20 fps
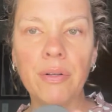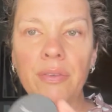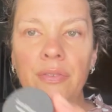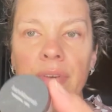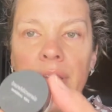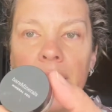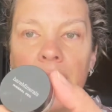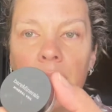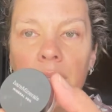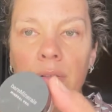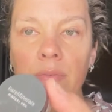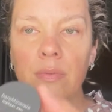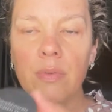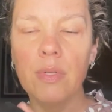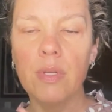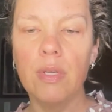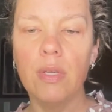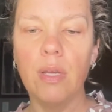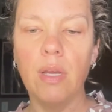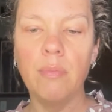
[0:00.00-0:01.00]
Veil.
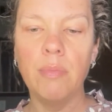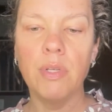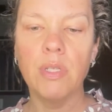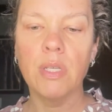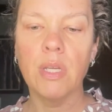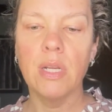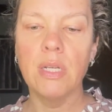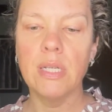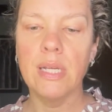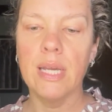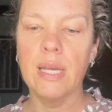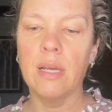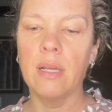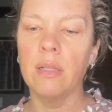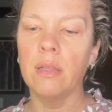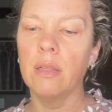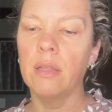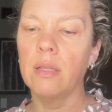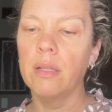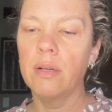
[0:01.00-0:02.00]
I'm just going to take a
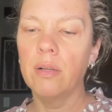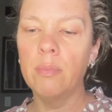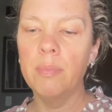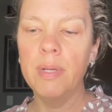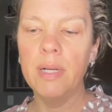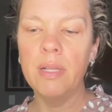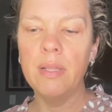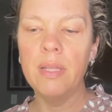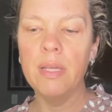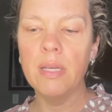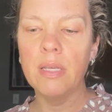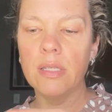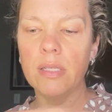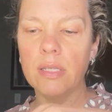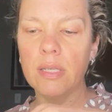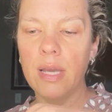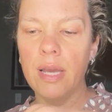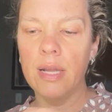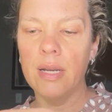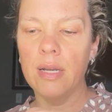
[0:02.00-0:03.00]
little bit of this
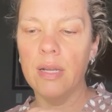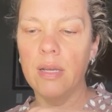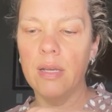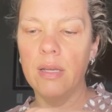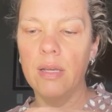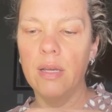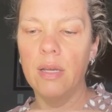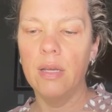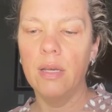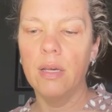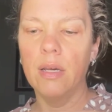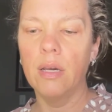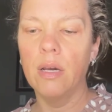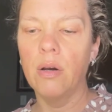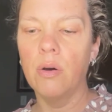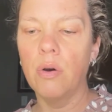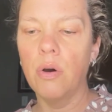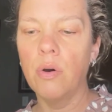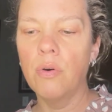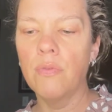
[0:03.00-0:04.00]
and
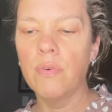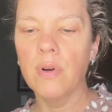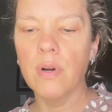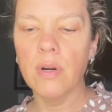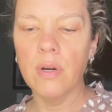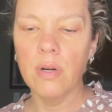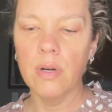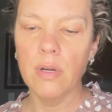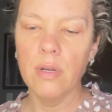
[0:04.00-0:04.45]
go over.